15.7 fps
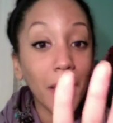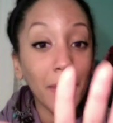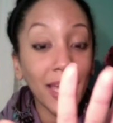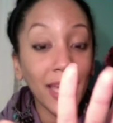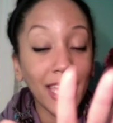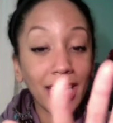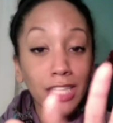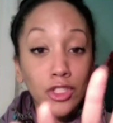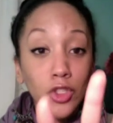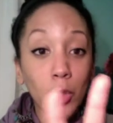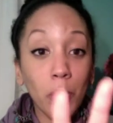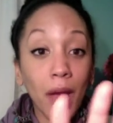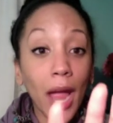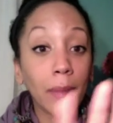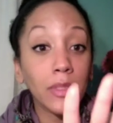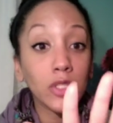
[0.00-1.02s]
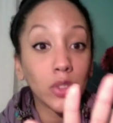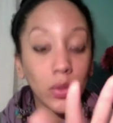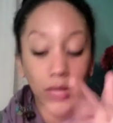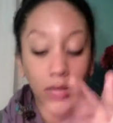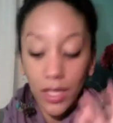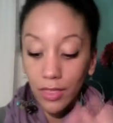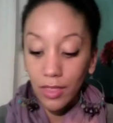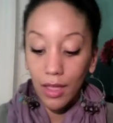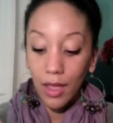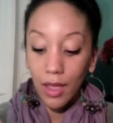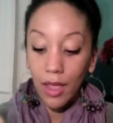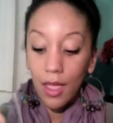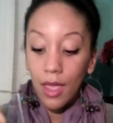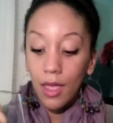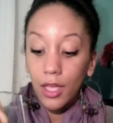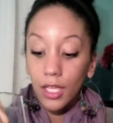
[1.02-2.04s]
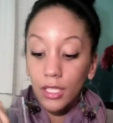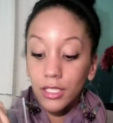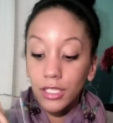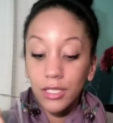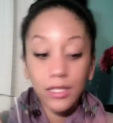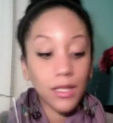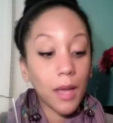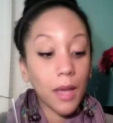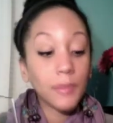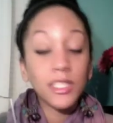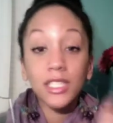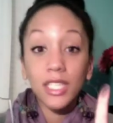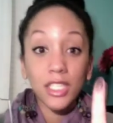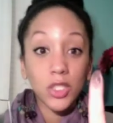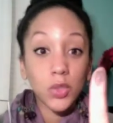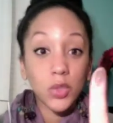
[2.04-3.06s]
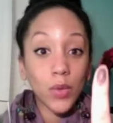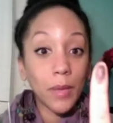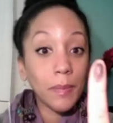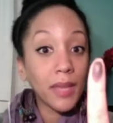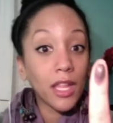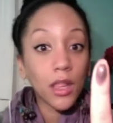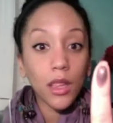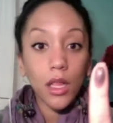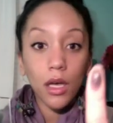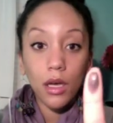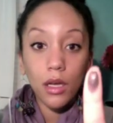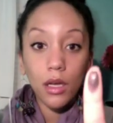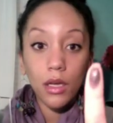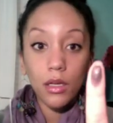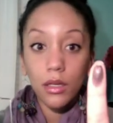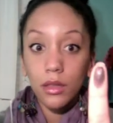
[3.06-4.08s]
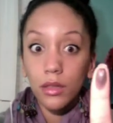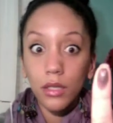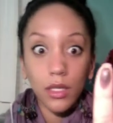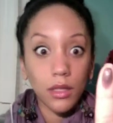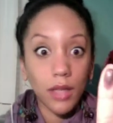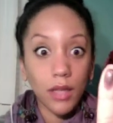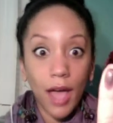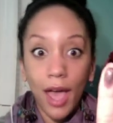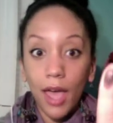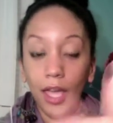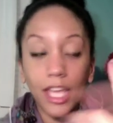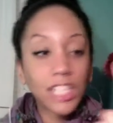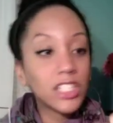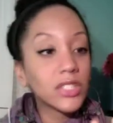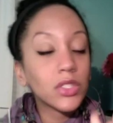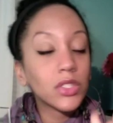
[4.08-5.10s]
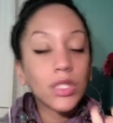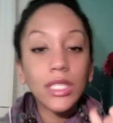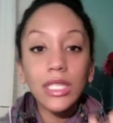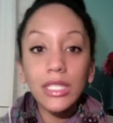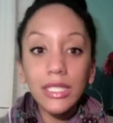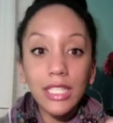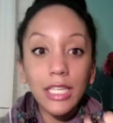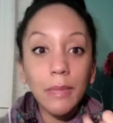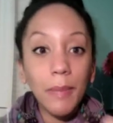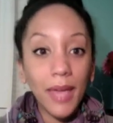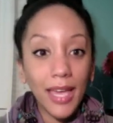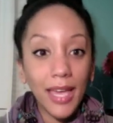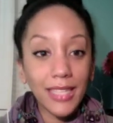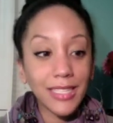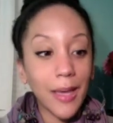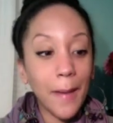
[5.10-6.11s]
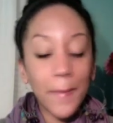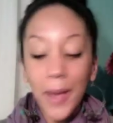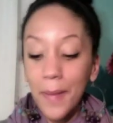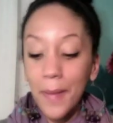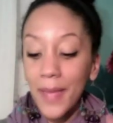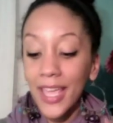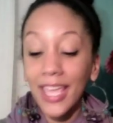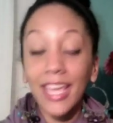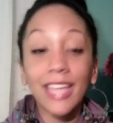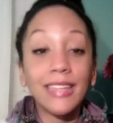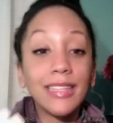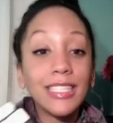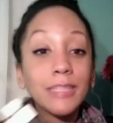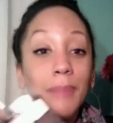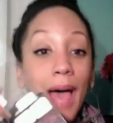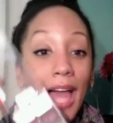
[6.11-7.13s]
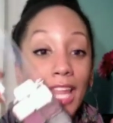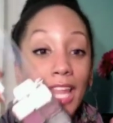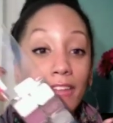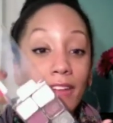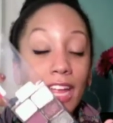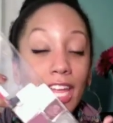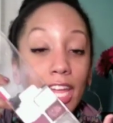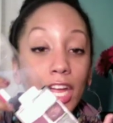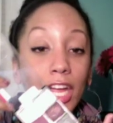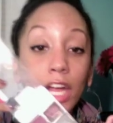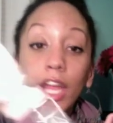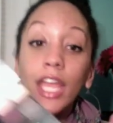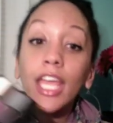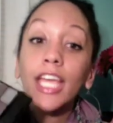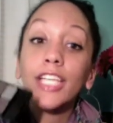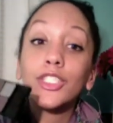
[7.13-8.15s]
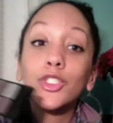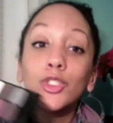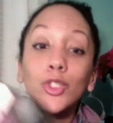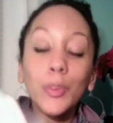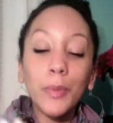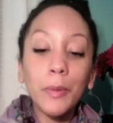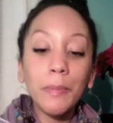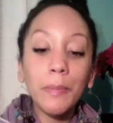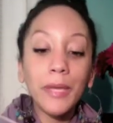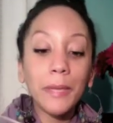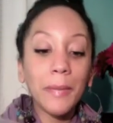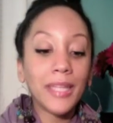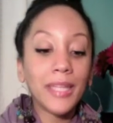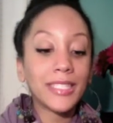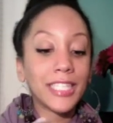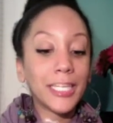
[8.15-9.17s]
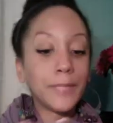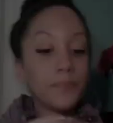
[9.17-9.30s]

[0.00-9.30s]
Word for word: on my hands, no primers, no nothing. I'm just gonna swipe it. Look at that. It just easily picked up on my hand. This palette right here is super pigmented.